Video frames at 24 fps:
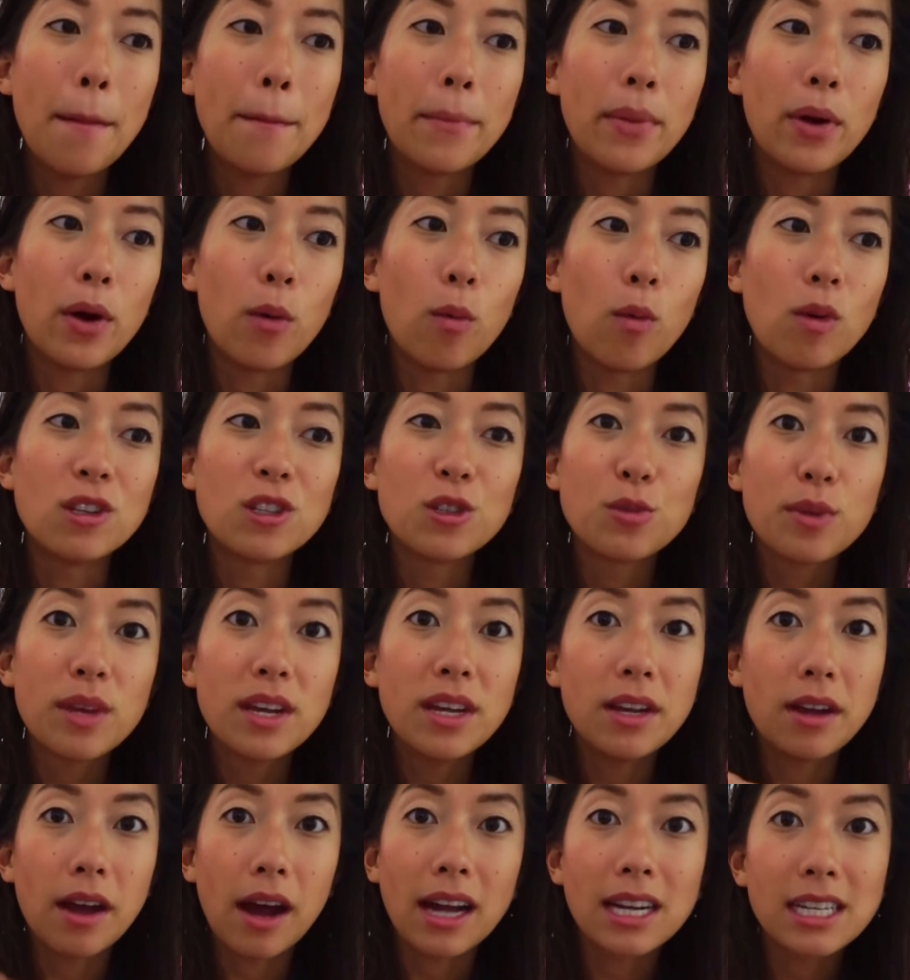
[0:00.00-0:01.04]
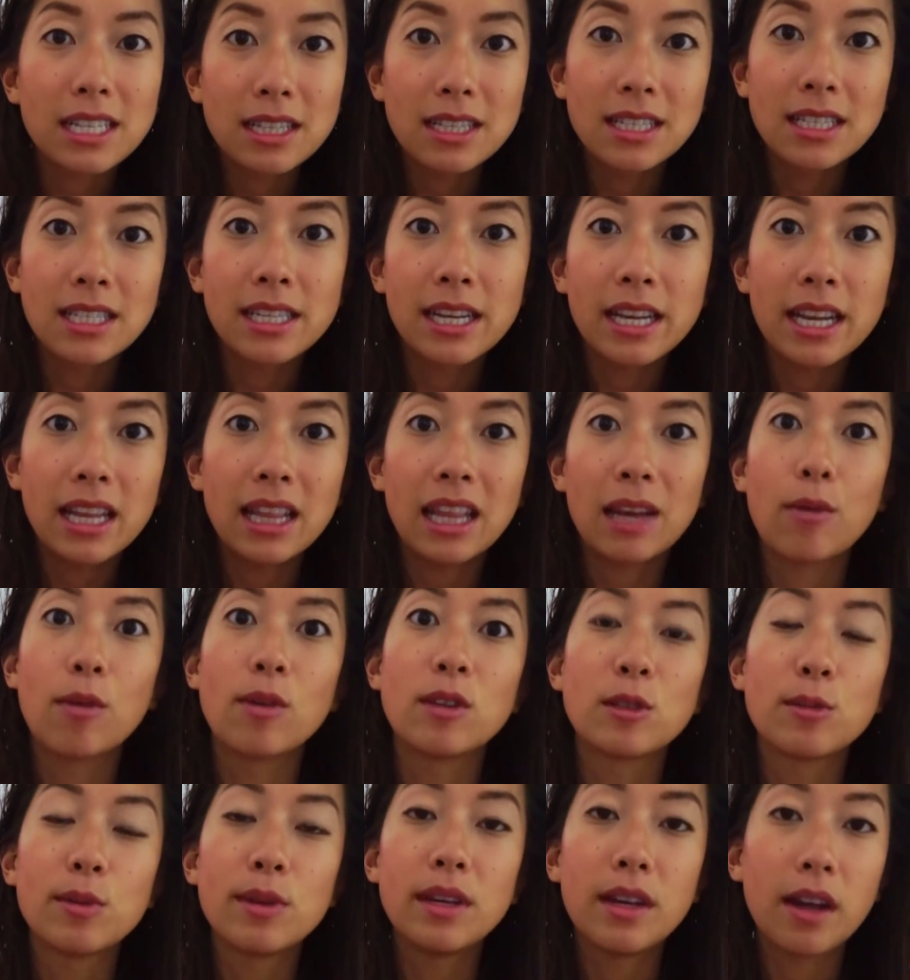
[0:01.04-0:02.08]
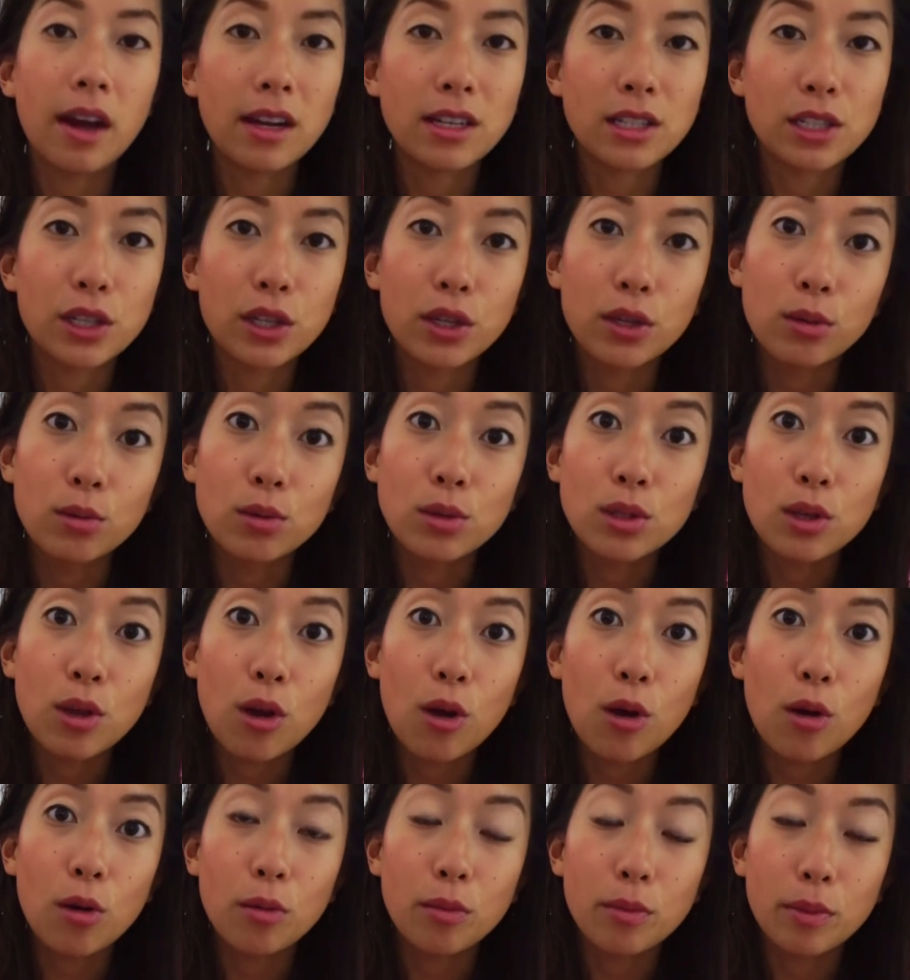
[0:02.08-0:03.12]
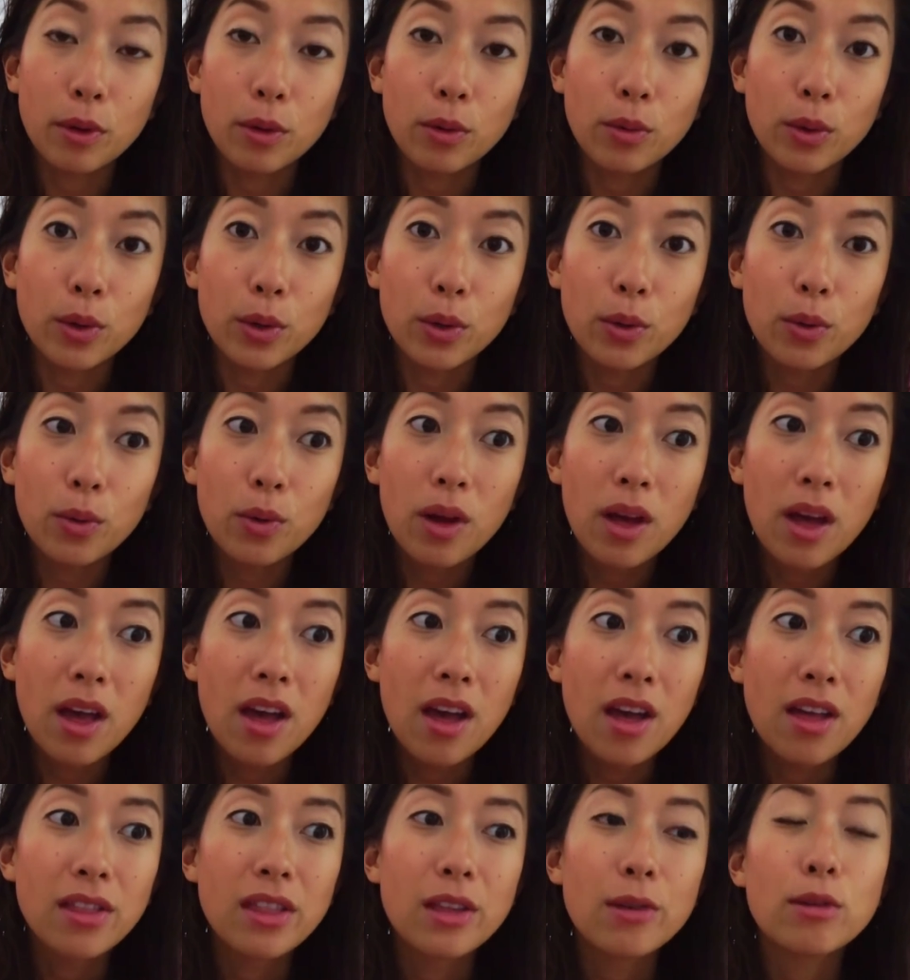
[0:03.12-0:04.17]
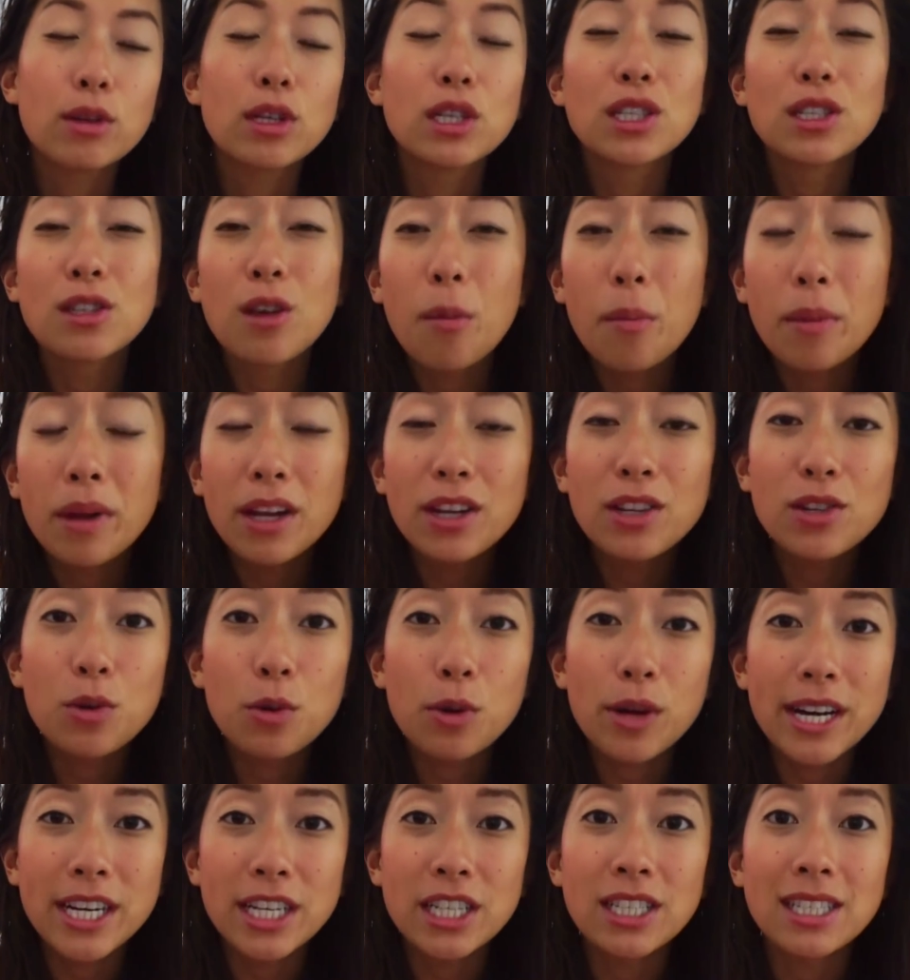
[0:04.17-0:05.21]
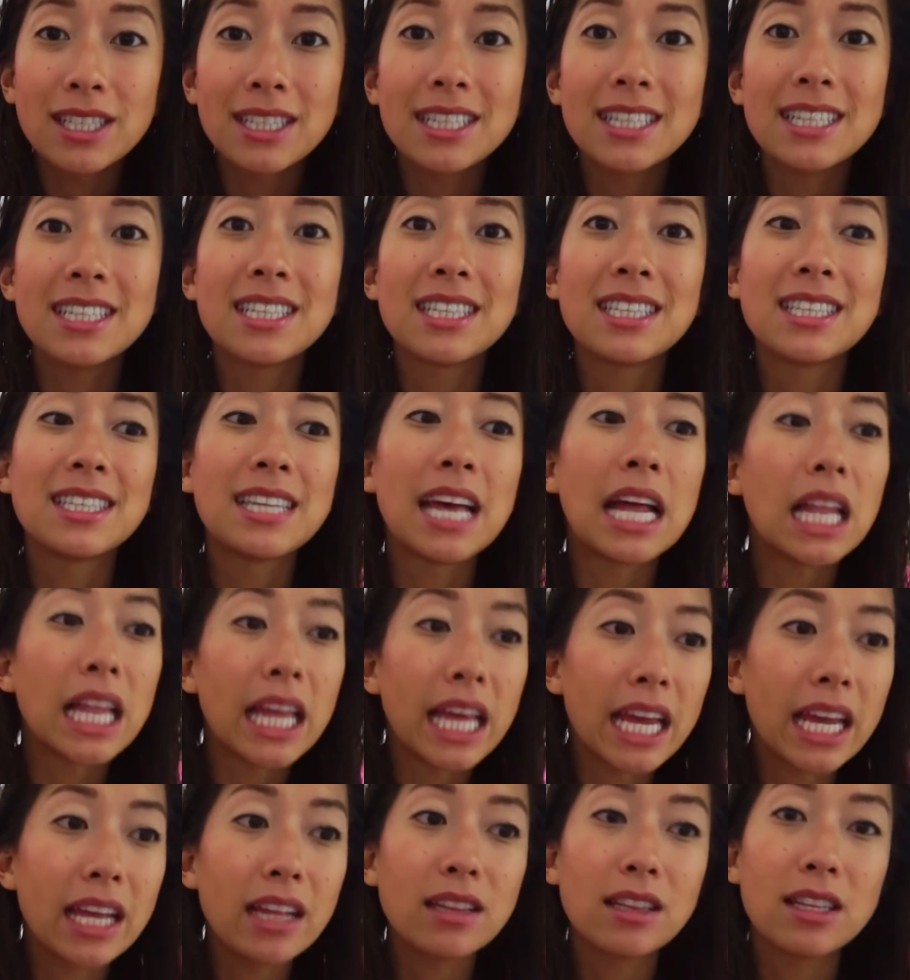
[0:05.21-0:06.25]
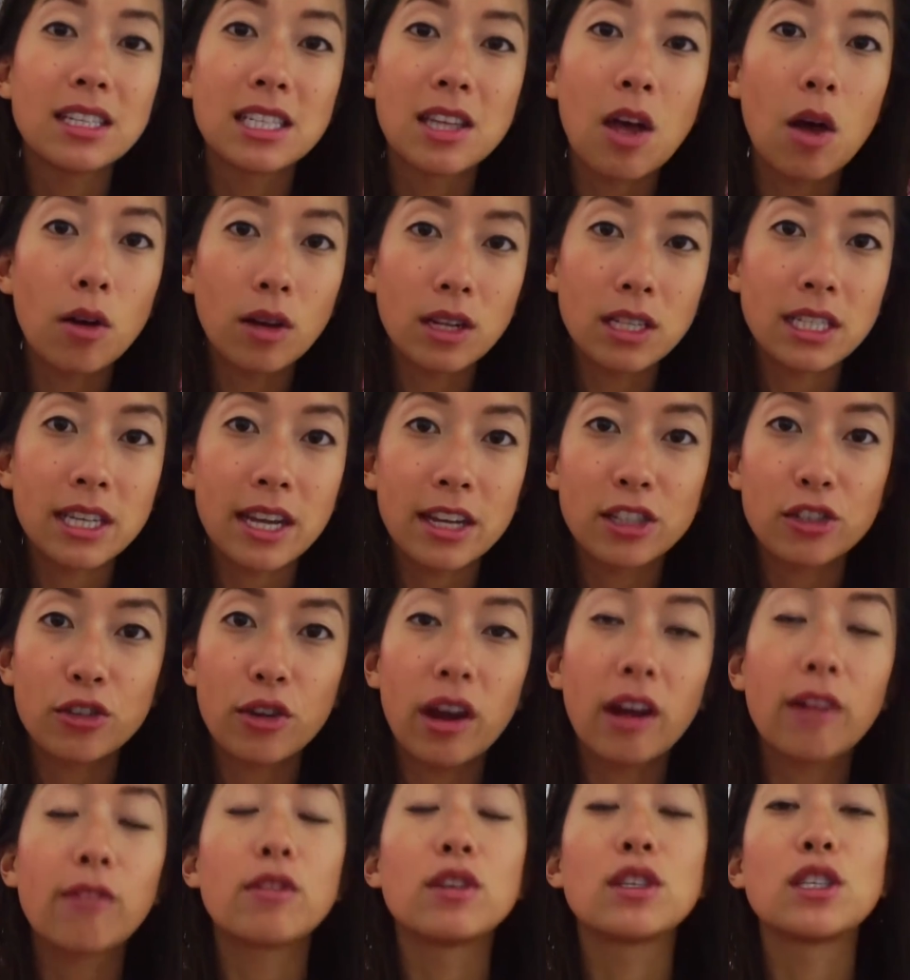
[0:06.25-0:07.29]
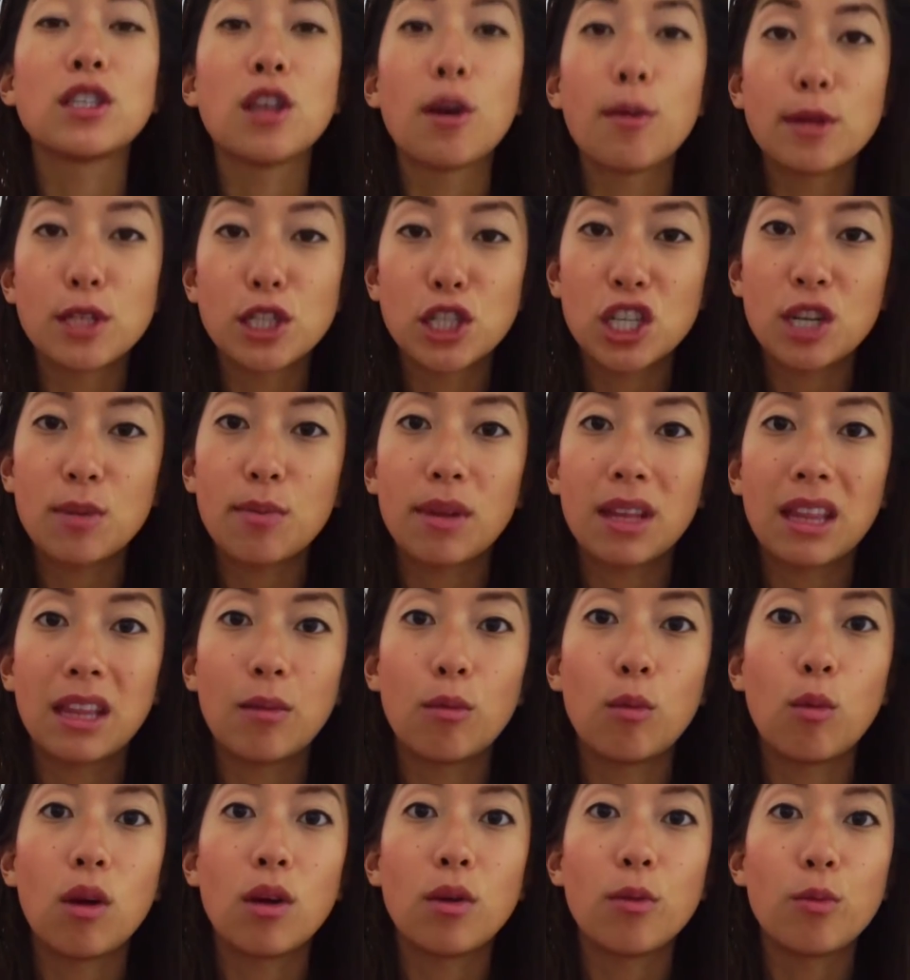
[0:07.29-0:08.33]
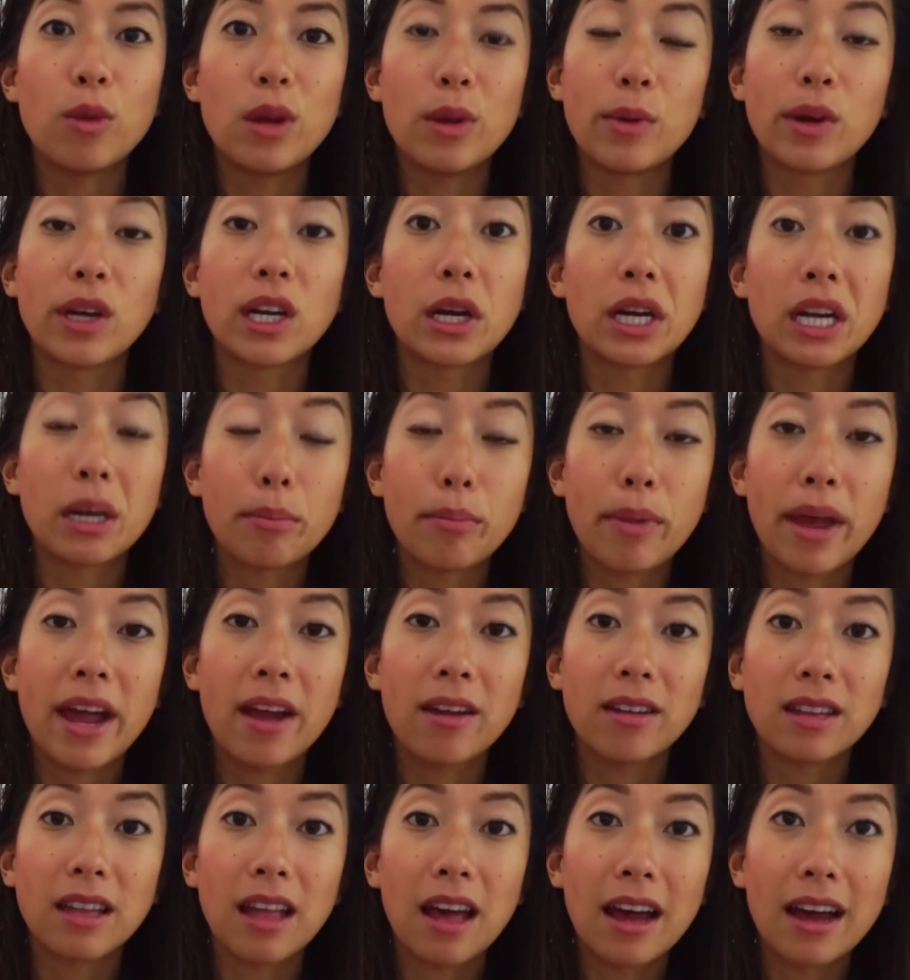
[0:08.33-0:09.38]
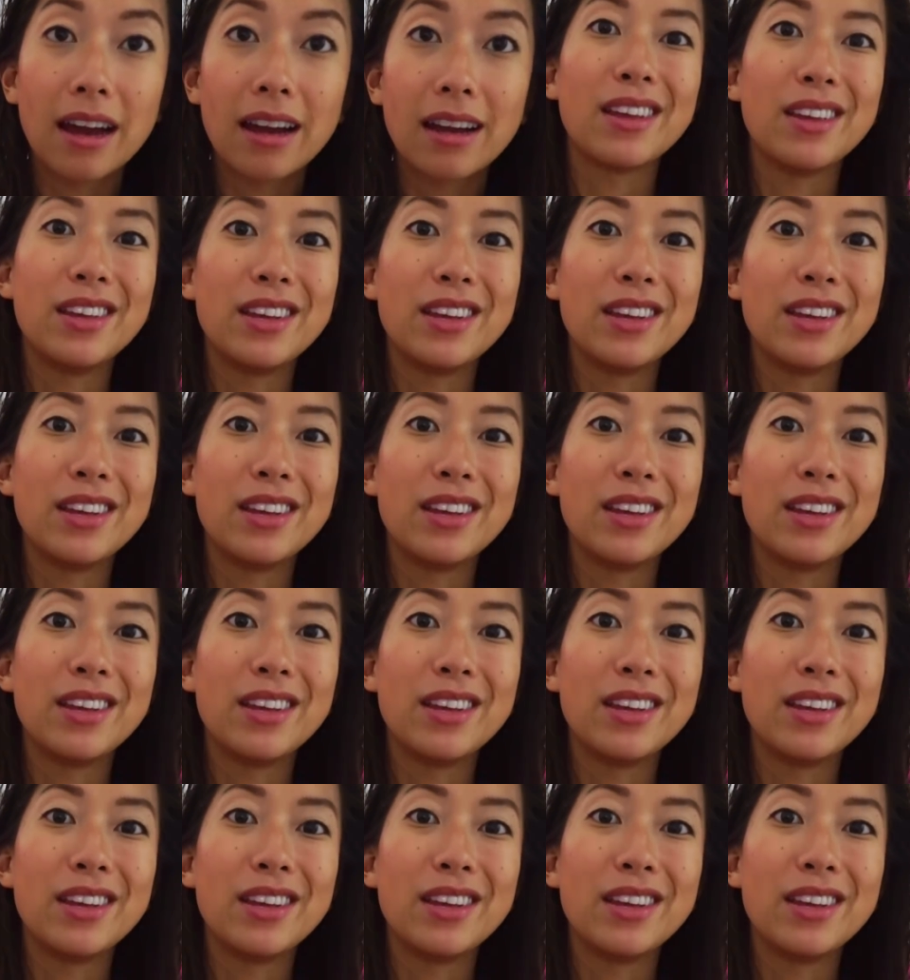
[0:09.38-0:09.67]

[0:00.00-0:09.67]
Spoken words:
But once we got to the city, like once we got to Cusco, Peru, there were so many tour agencies selling the Salcante trek for so much cheaper than what we were gonna pay online.